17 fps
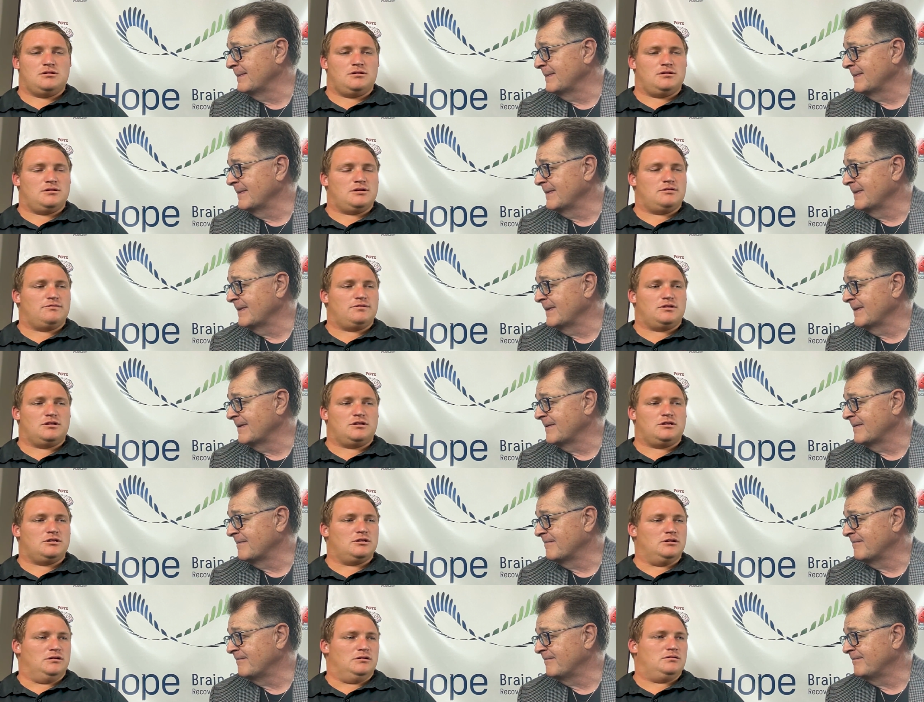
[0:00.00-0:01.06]
Speaker 1: Not very
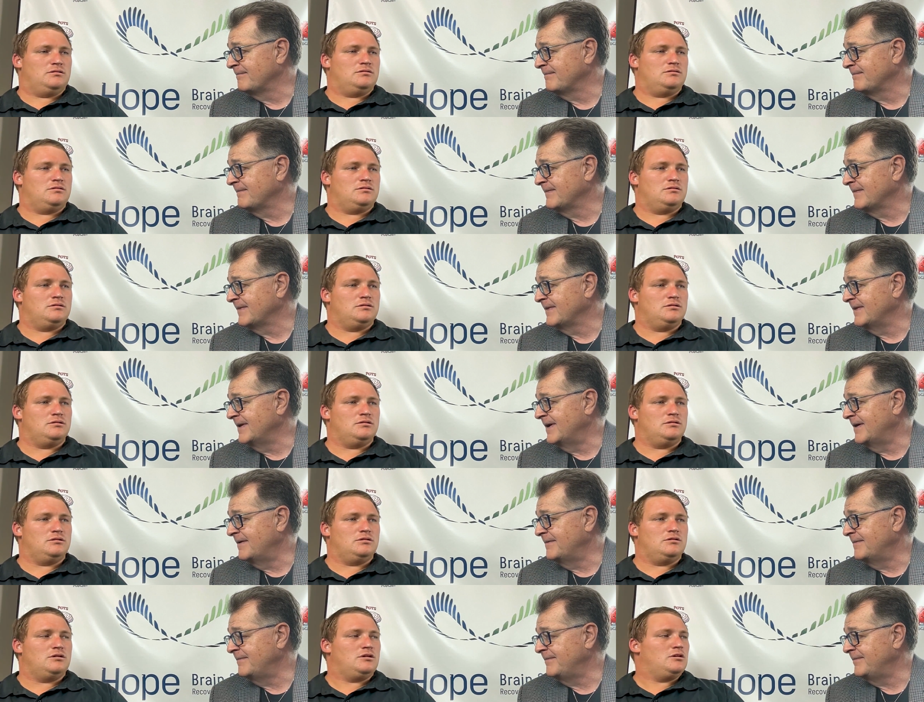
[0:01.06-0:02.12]
good.
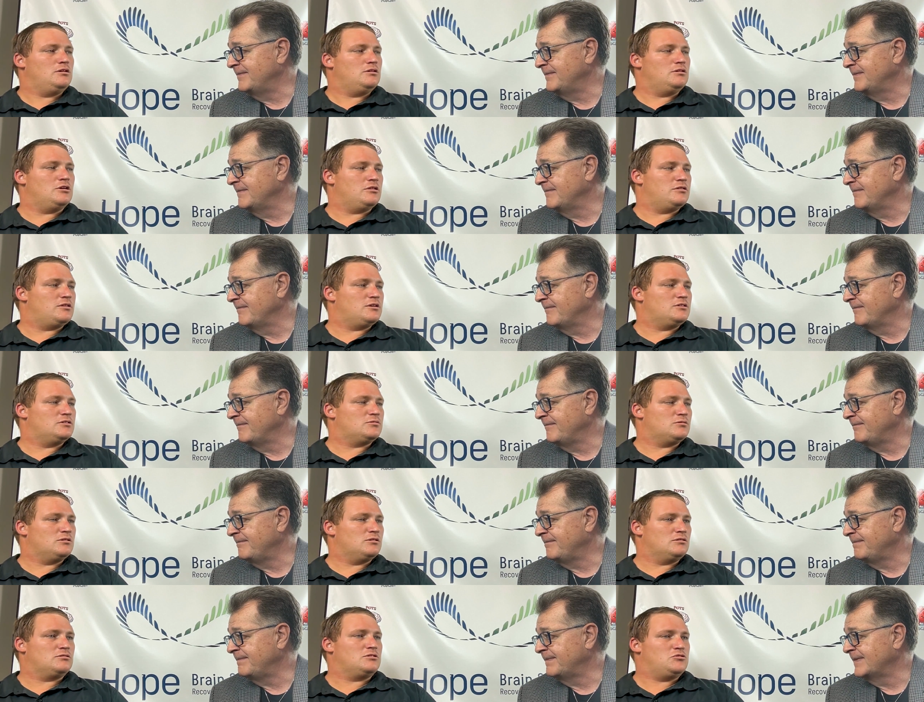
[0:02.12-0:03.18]
No. No, things
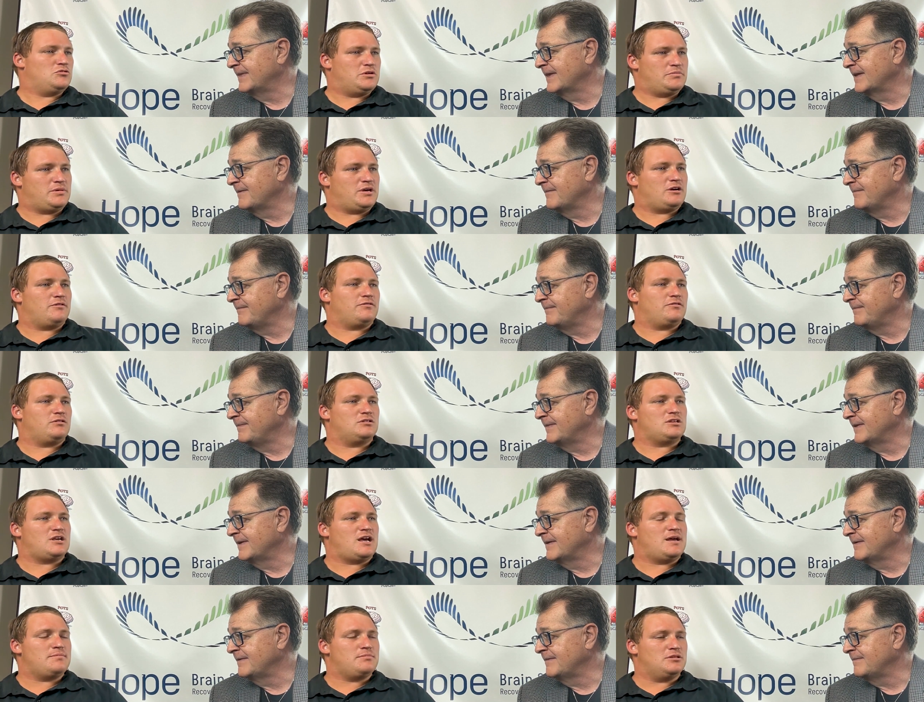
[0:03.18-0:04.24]
were going better for a
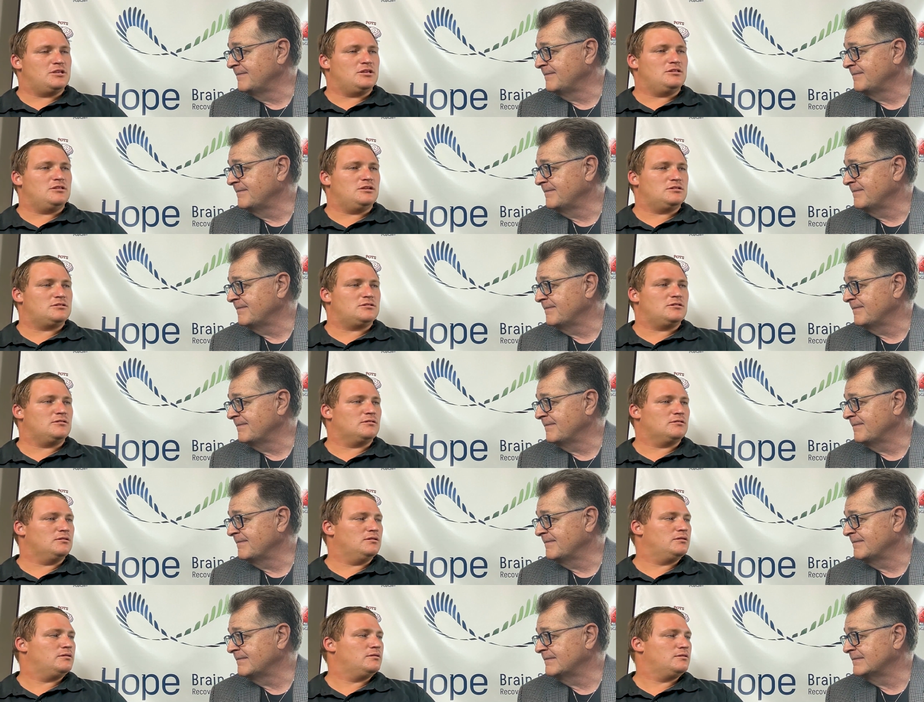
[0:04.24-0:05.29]
time, but then they
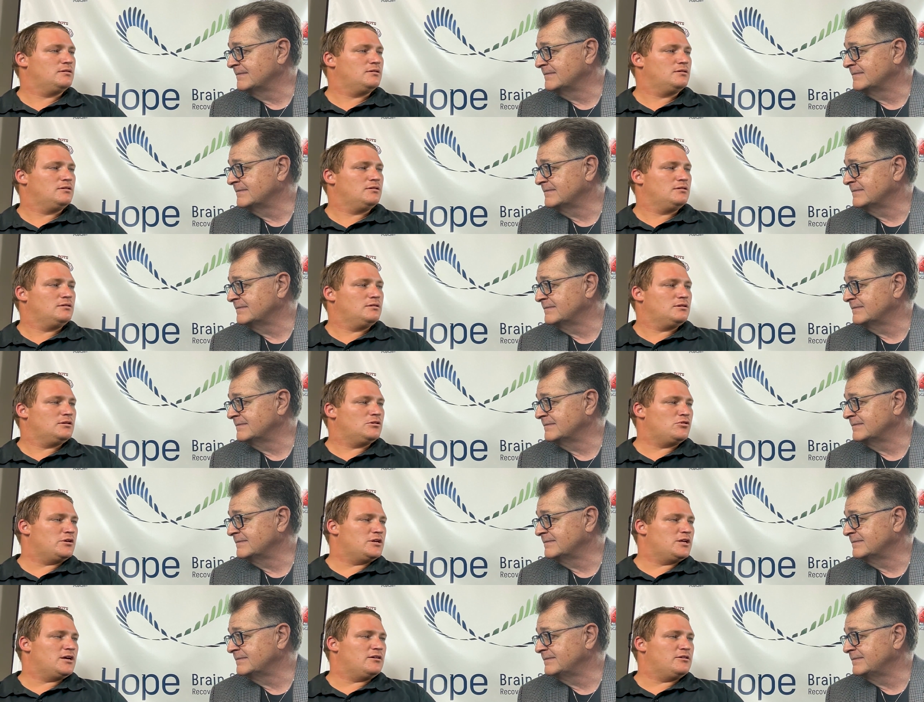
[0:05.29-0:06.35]
started
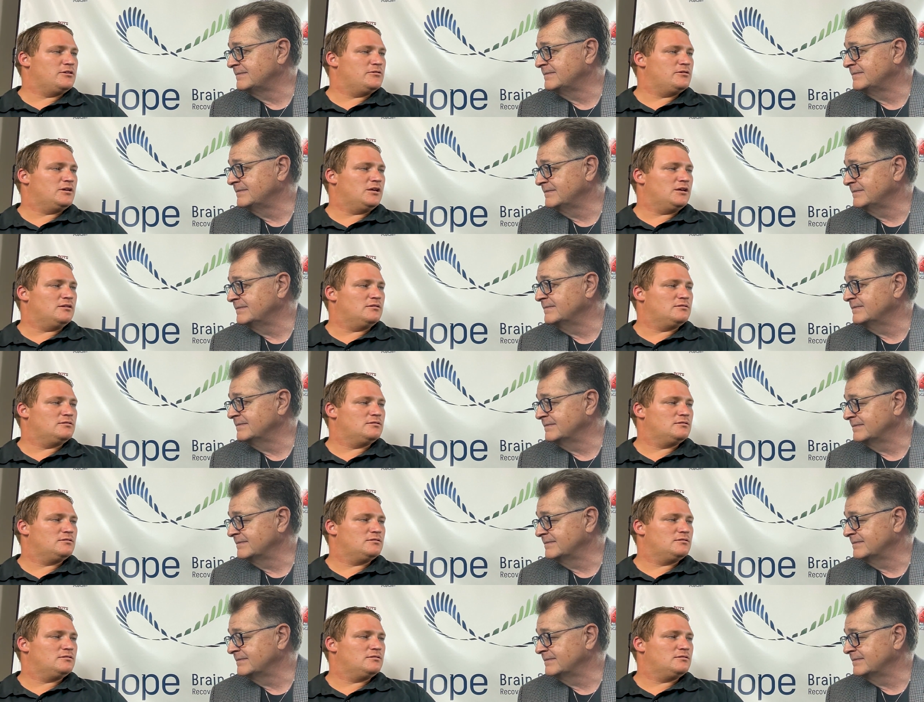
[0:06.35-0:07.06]
going downhill again.